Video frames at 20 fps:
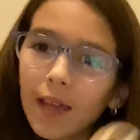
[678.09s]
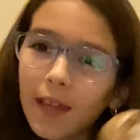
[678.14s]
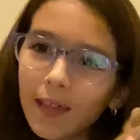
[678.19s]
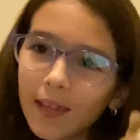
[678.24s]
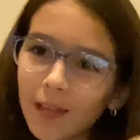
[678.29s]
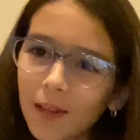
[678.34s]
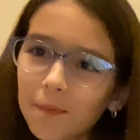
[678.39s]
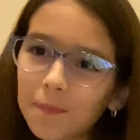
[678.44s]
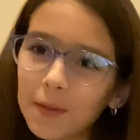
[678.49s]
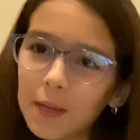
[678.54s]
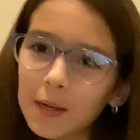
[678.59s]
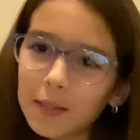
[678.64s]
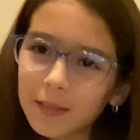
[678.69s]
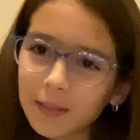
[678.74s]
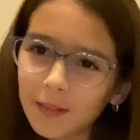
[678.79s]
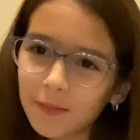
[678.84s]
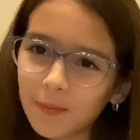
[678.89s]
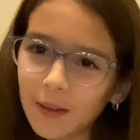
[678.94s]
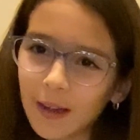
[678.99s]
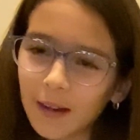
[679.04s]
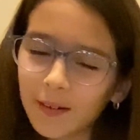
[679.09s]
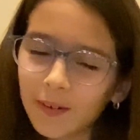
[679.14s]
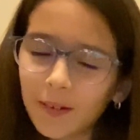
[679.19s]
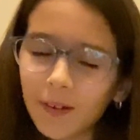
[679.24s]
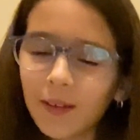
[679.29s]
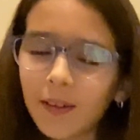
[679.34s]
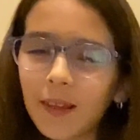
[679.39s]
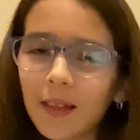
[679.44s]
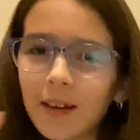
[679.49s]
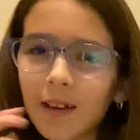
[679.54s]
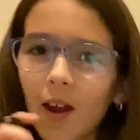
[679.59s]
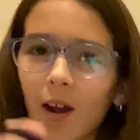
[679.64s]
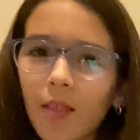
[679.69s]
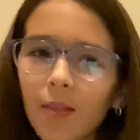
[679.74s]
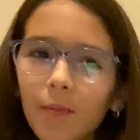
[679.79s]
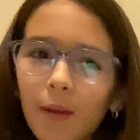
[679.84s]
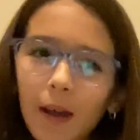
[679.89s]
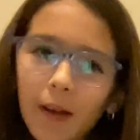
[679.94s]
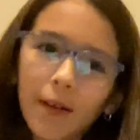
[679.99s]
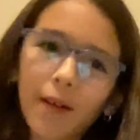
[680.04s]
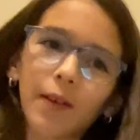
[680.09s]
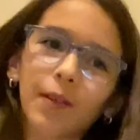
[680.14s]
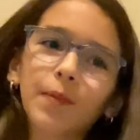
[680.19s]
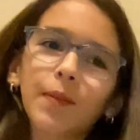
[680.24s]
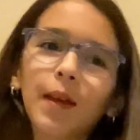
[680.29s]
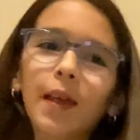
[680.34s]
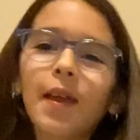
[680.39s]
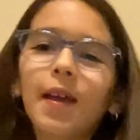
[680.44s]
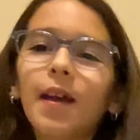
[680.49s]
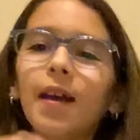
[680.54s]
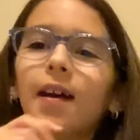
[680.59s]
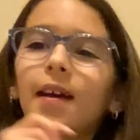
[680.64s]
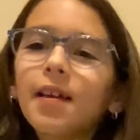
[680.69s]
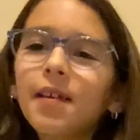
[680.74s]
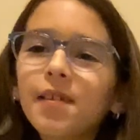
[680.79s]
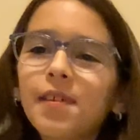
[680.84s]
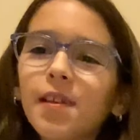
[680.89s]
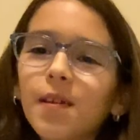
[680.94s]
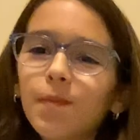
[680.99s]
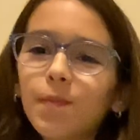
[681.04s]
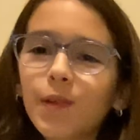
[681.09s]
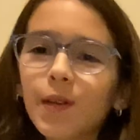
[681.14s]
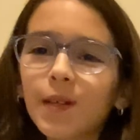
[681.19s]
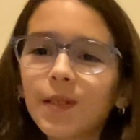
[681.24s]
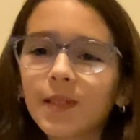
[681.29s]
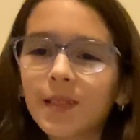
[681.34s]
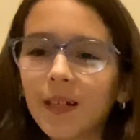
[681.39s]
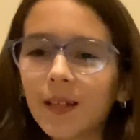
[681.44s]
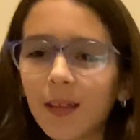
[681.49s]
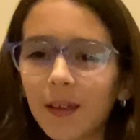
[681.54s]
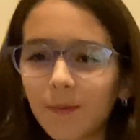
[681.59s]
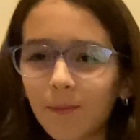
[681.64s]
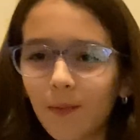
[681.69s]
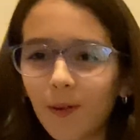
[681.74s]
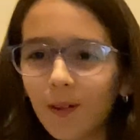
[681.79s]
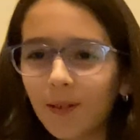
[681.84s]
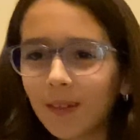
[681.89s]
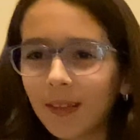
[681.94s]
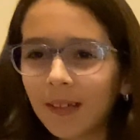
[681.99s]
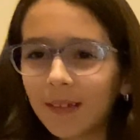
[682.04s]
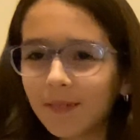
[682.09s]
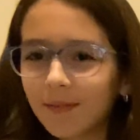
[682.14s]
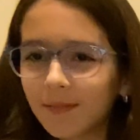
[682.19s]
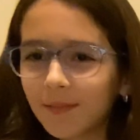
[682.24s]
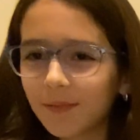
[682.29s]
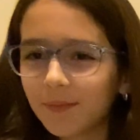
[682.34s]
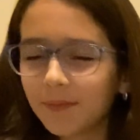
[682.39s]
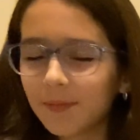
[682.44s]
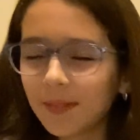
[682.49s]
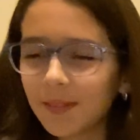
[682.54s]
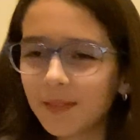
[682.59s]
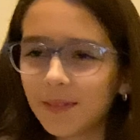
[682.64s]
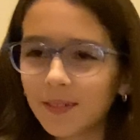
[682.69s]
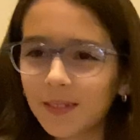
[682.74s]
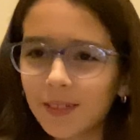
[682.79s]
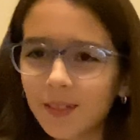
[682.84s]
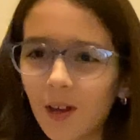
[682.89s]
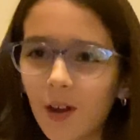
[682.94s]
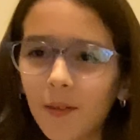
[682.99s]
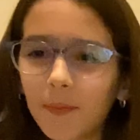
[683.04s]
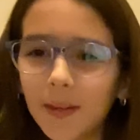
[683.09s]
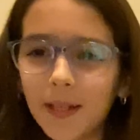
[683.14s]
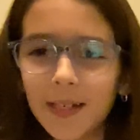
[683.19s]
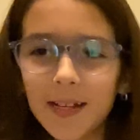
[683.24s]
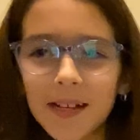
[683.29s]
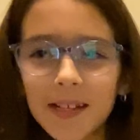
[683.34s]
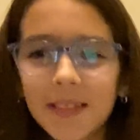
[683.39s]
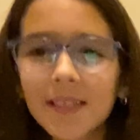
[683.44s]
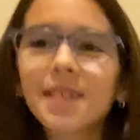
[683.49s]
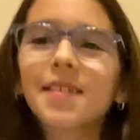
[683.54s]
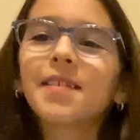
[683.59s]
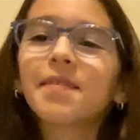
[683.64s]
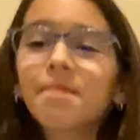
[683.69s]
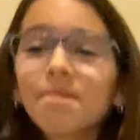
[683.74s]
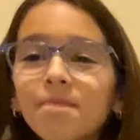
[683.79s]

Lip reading: he appears in the background, or like not in the background, but like he appears there like just on my desk.